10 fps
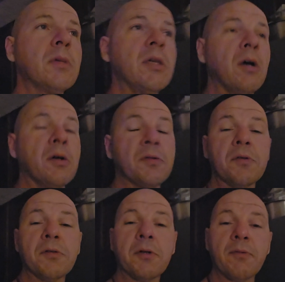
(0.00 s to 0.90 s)
He
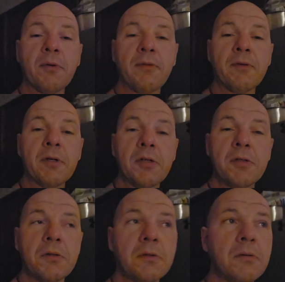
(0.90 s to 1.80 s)
also served with the
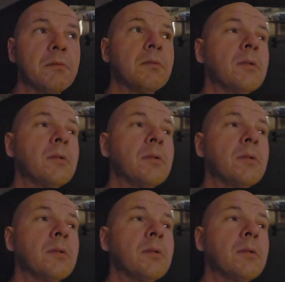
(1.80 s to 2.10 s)
Phoenicians.